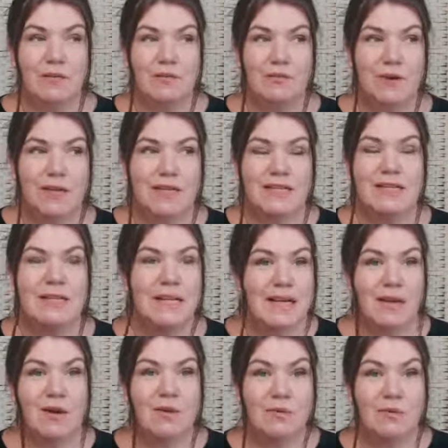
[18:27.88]
Right
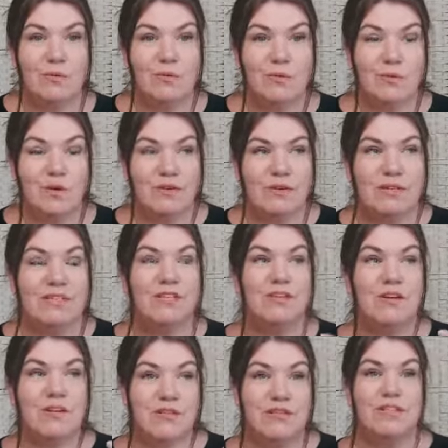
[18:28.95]
now, we're in this
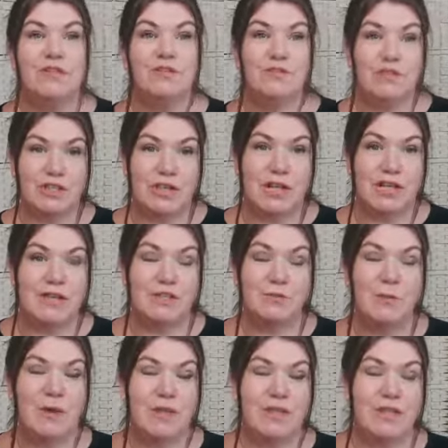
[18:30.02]
transitional stage
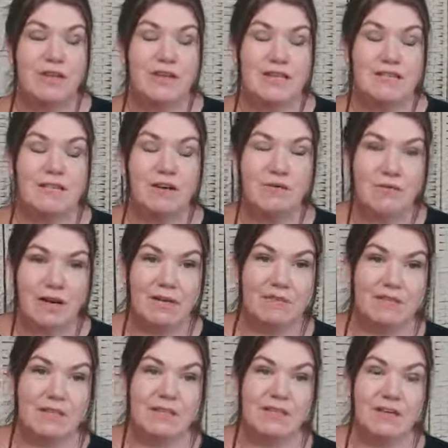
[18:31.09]
where things
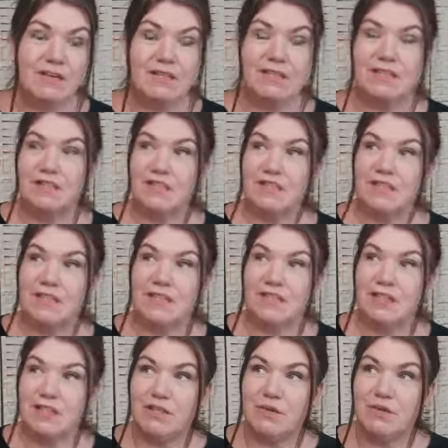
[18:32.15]
around us are starting
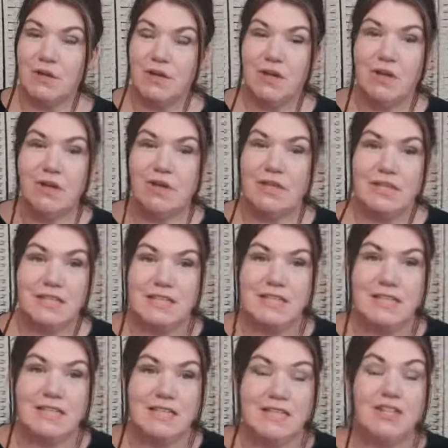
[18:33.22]
to, it's
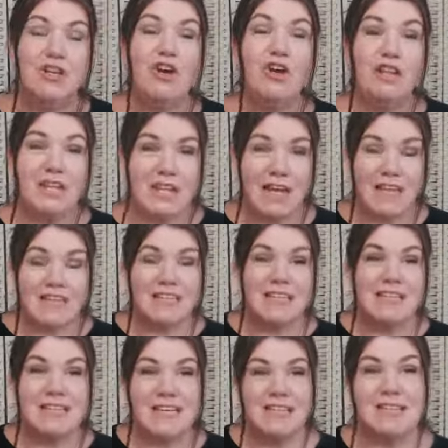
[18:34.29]

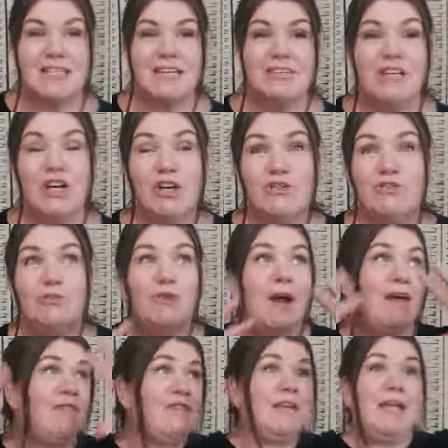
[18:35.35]
a necessary
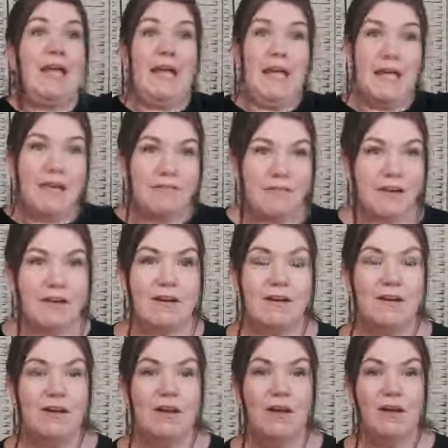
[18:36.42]
unraveling, if you
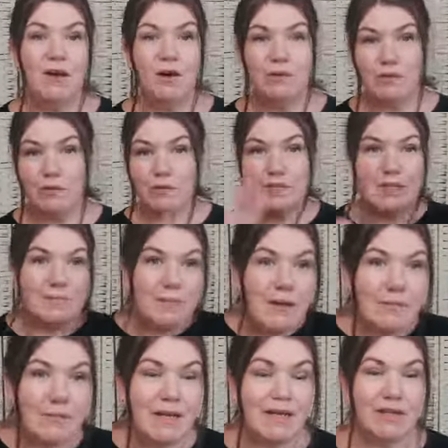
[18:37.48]
like, of all these
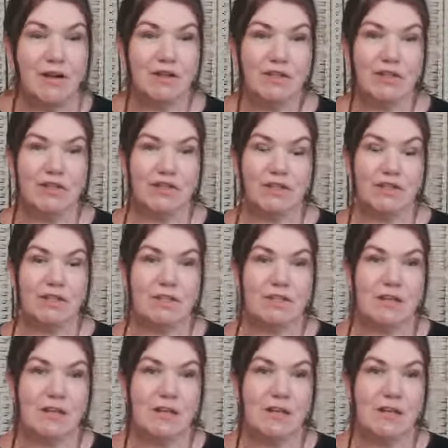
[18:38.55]
man-made constructs